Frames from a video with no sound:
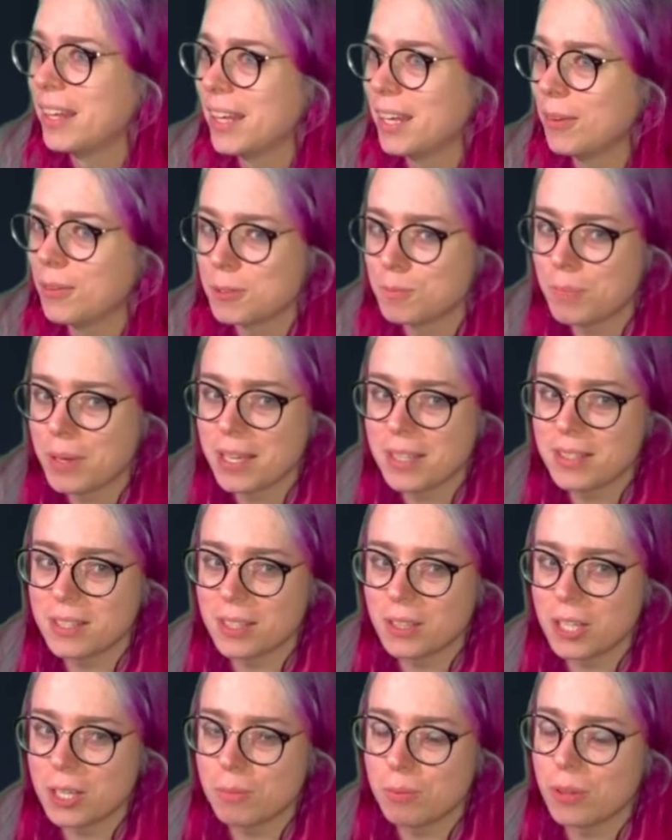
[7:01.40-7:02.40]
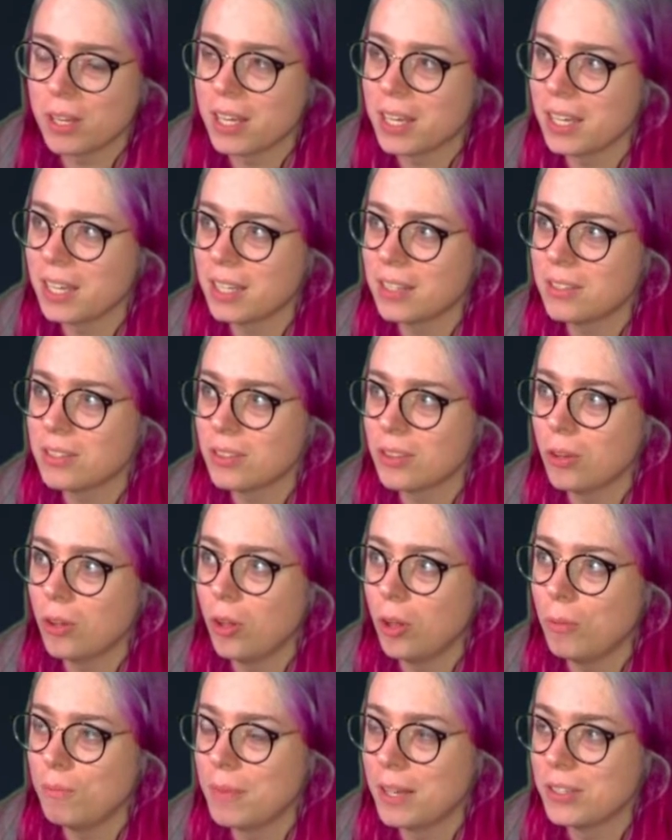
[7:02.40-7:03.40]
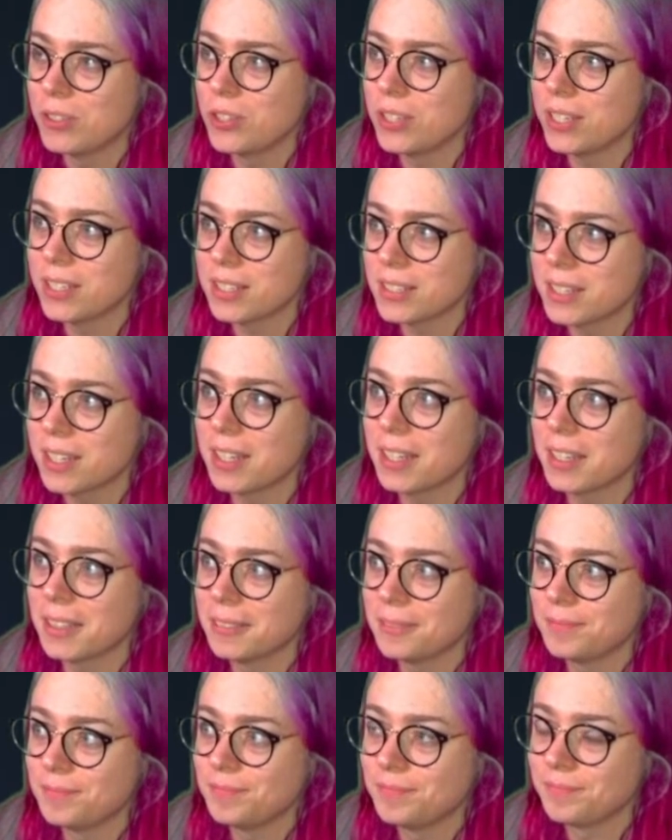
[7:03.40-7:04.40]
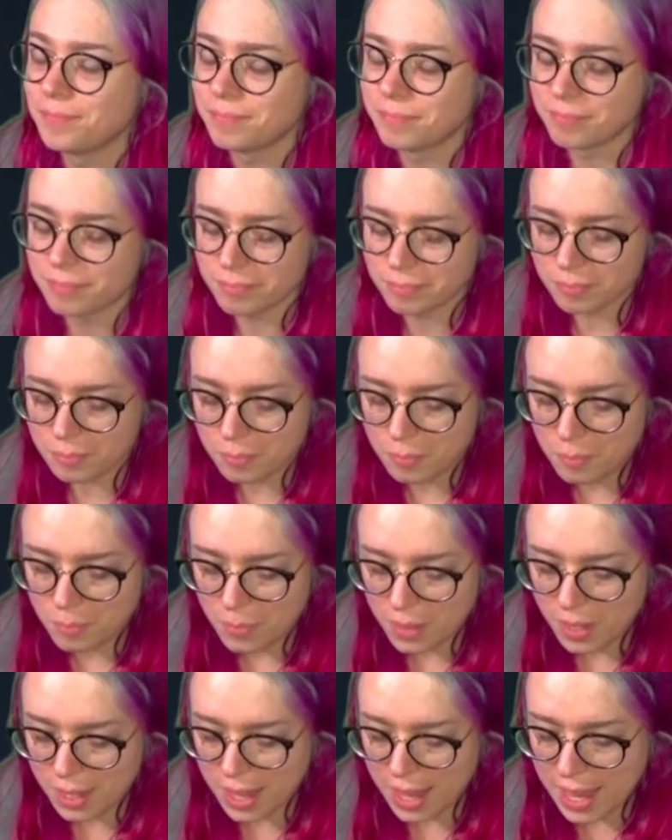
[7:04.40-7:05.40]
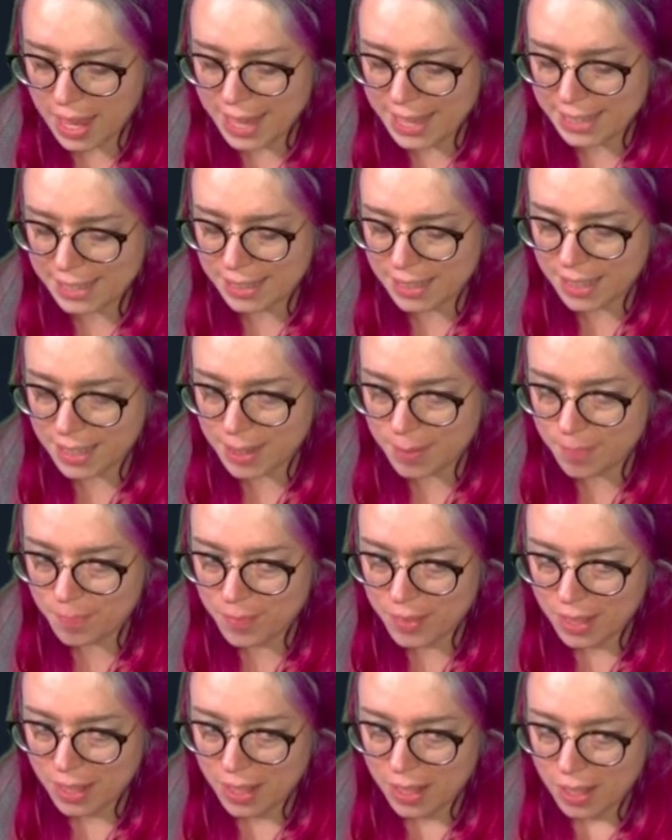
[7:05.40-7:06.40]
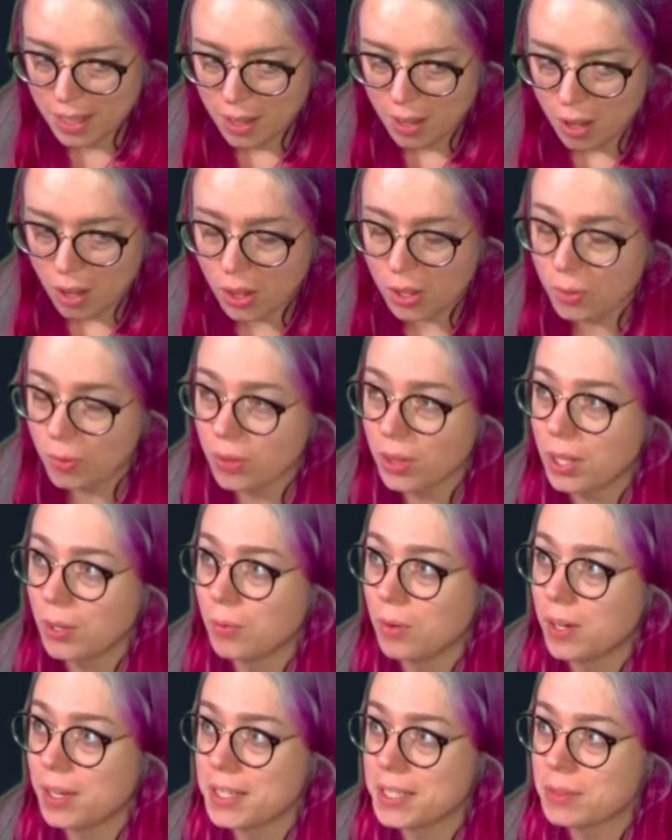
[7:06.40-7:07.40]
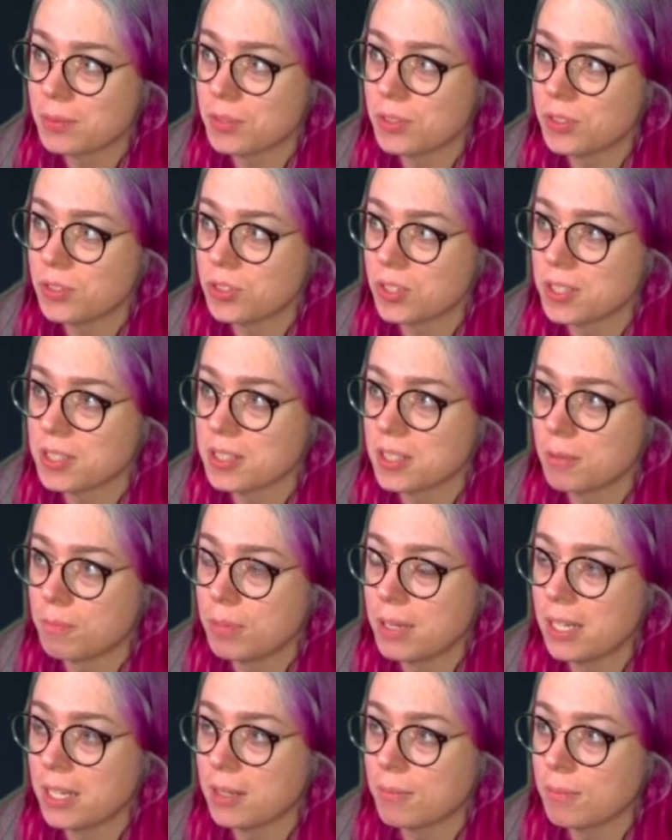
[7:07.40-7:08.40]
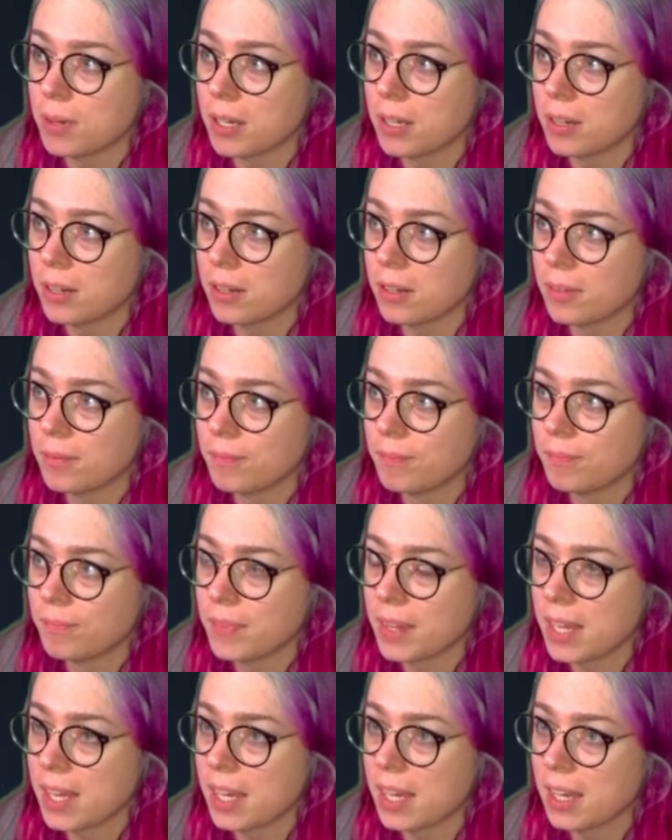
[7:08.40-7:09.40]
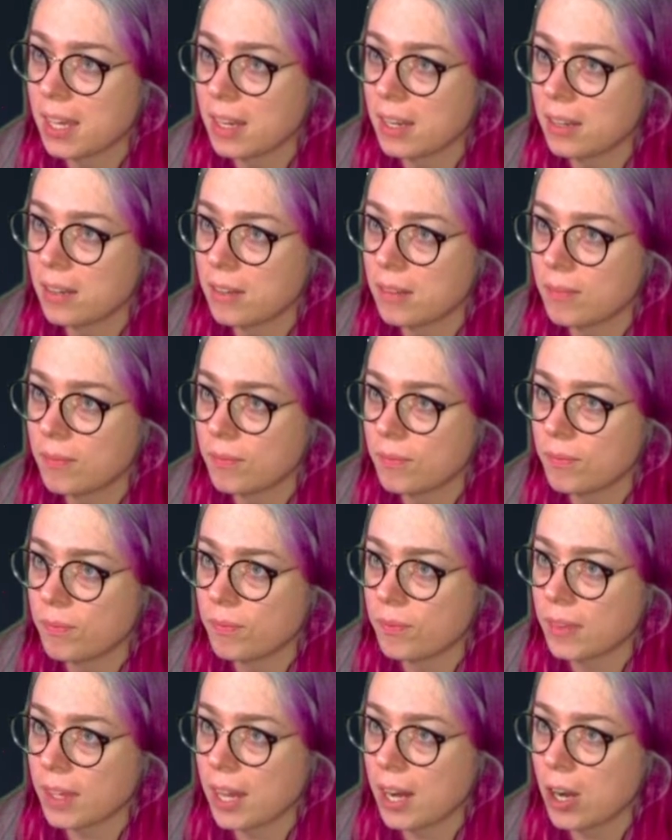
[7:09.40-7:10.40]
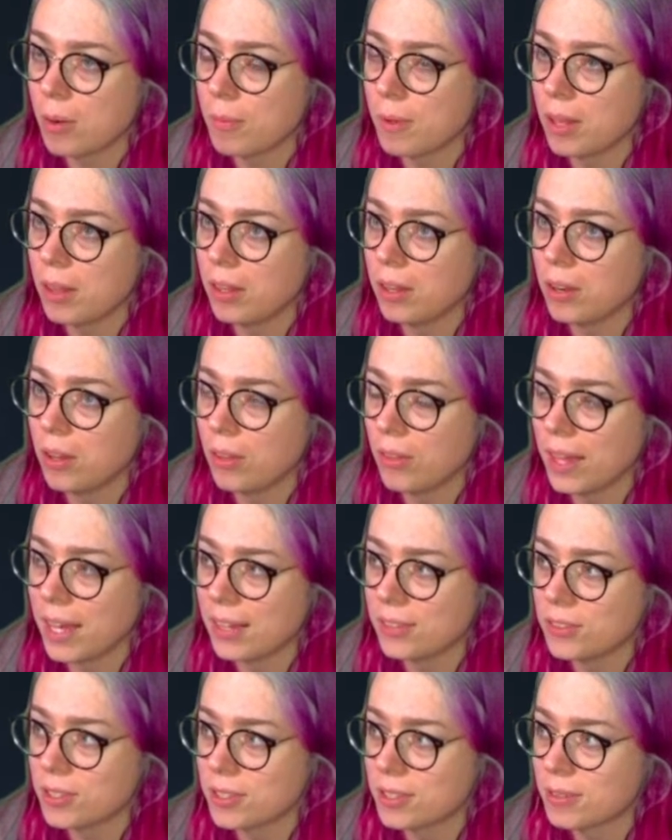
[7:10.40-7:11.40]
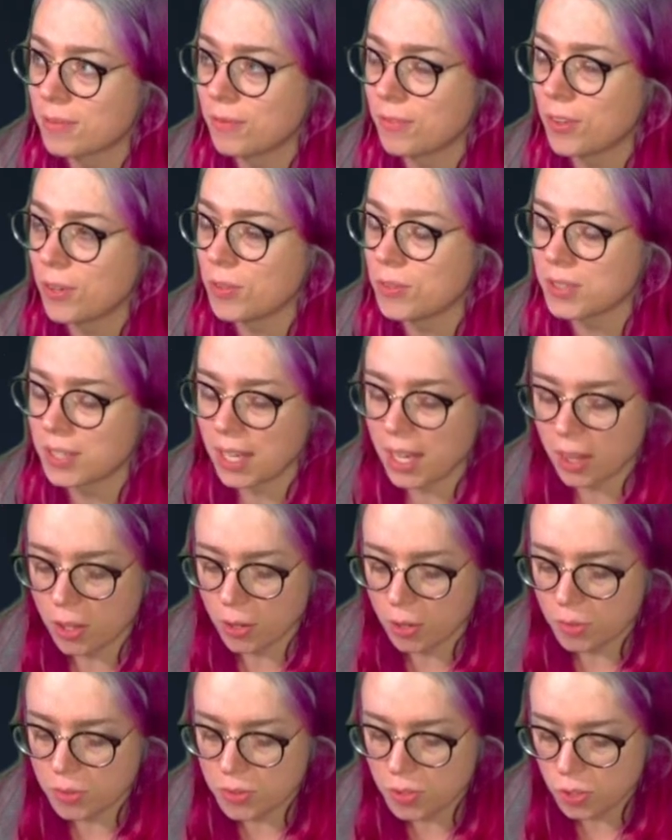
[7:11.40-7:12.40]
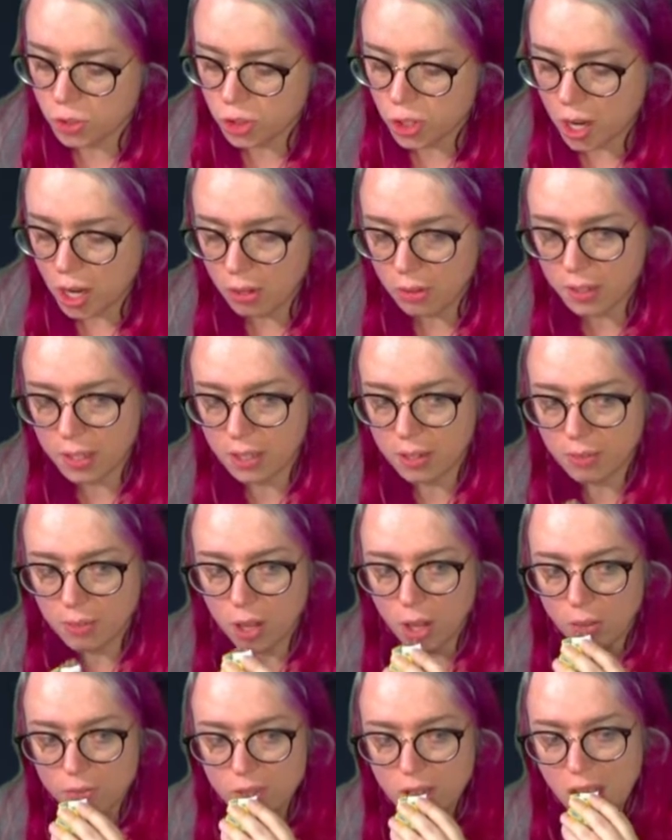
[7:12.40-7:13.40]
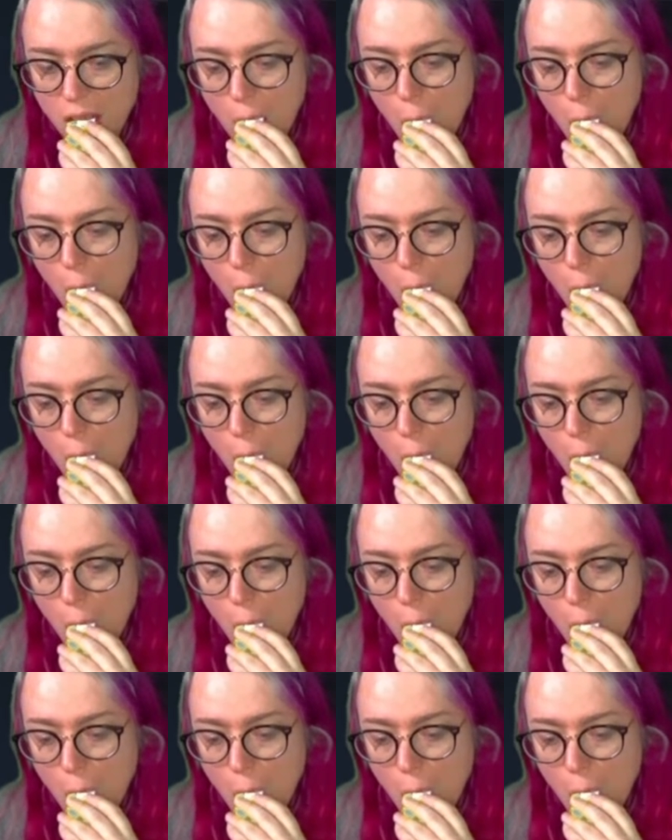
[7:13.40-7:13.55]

It was basically playing into the whole munchies thing. And all it really was just the peanut butter and caramel and all that just fused together. There was no chocolate involved.